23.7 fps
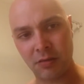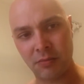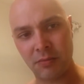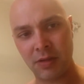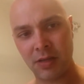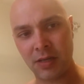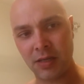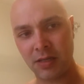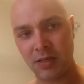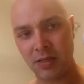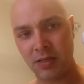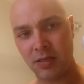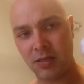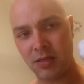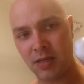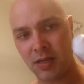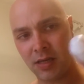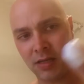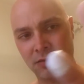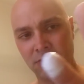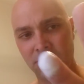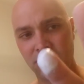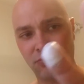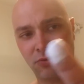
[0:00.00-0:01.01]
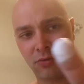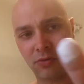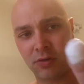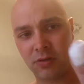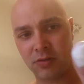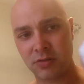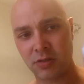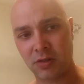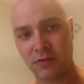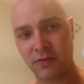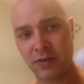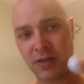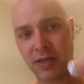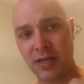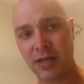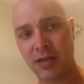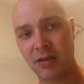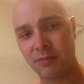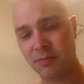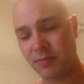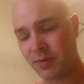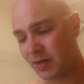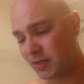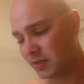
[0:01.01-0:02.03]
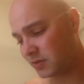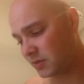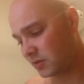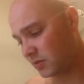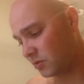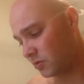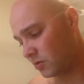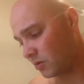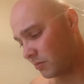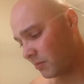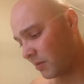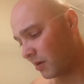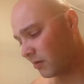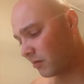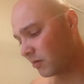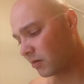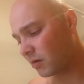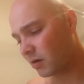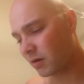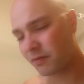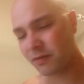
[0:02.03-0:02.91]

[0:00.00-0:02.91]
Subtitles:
to me and products over here compared to America,